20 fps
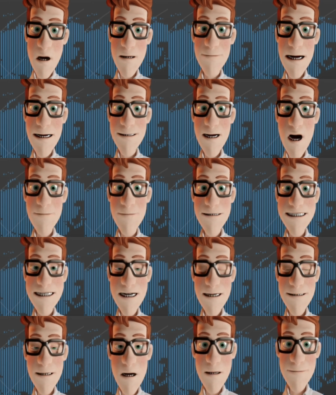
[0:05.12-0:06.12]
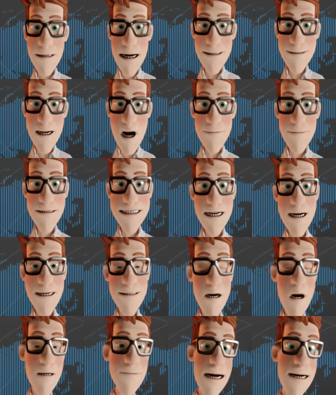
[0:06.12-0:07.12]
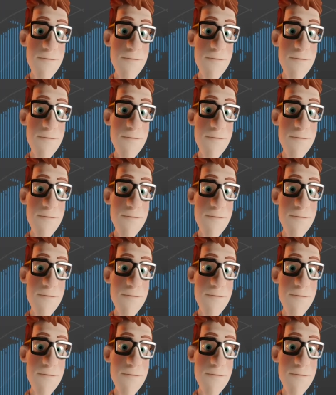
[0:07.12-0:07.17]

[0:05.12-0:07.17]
spot and prevent emissions